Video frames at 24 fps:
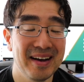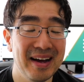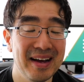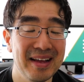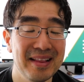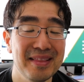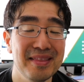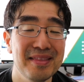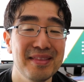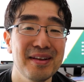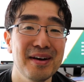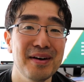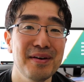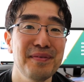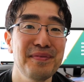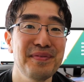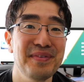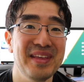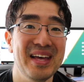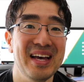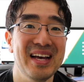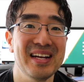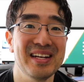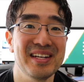I
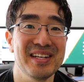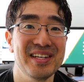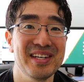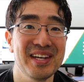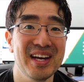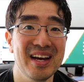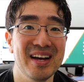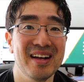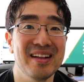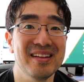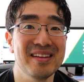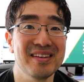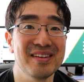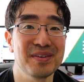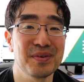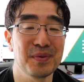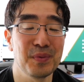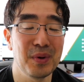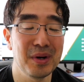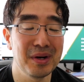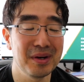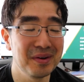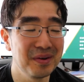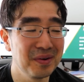love that challenge.
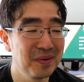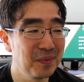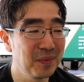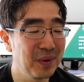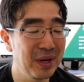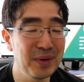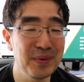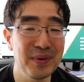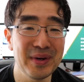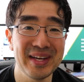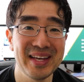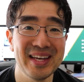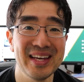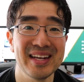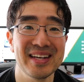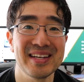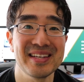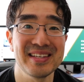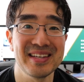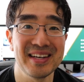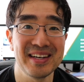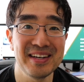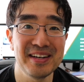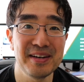Well, why do I get
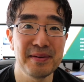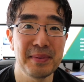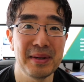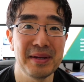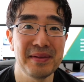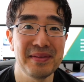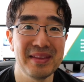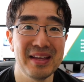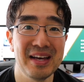excited about